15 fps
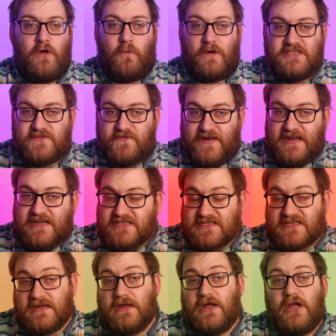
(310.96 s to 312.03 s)
Once finished,
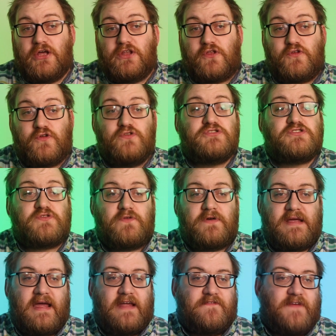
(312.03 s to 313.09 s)
the
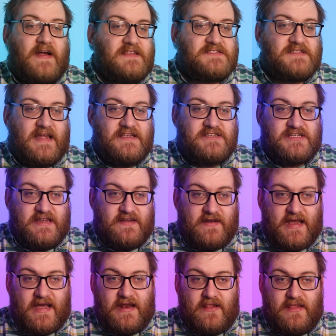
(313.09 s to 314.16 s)
two-storey Advanced
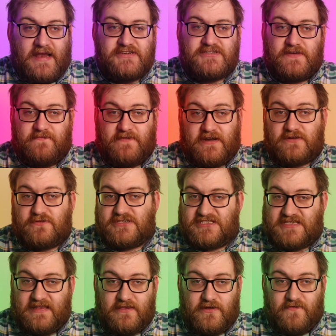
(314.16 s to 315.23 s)
Engineering and Electric Vehicles
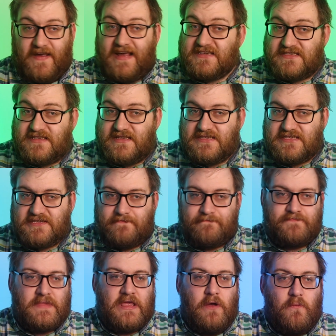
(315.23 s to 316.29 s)
Centre of Excellence
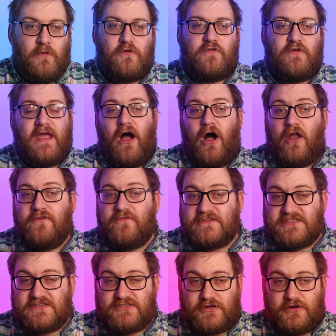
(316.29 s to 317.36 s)
will create
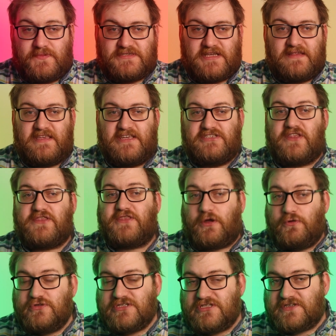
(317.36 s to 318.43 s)
hundreds of jobs and teach
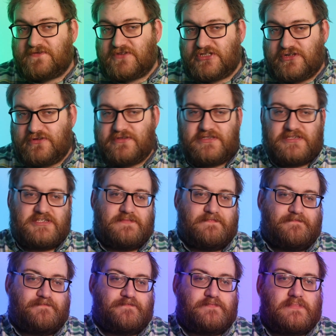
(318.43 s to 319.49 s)
thousands of students.
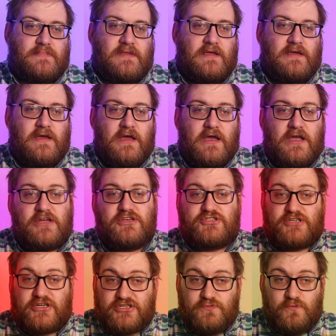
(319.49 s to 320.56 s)

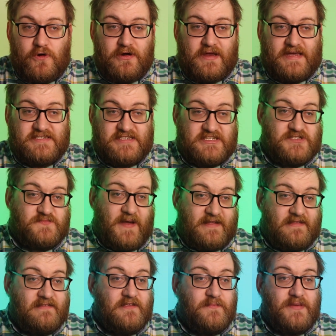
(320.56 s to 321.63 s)
Construction work is
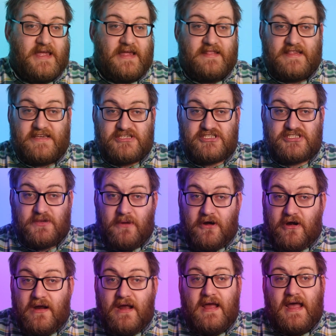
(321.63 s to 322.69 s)
expected to begin this
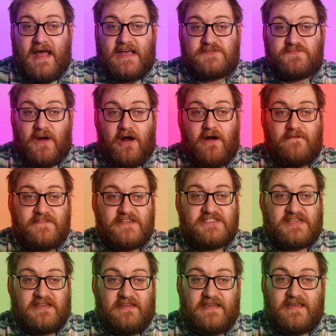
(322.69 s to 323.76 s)
summer as part of the
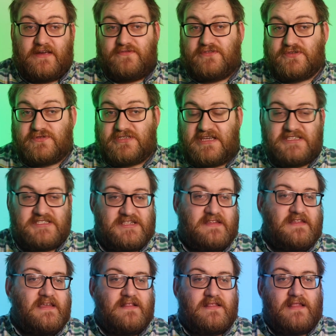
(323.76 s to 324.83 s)
City Council's
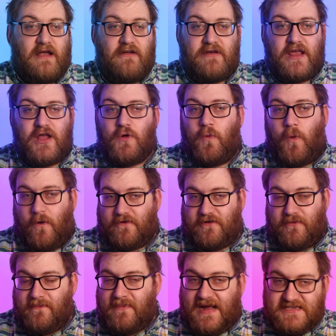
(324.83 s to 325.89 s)
City Learning Quarter
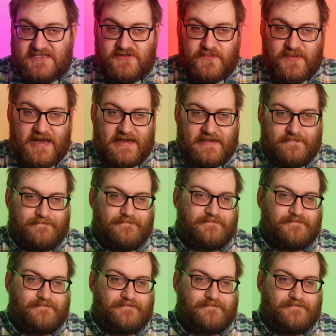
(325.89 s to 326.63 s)
Master Plan.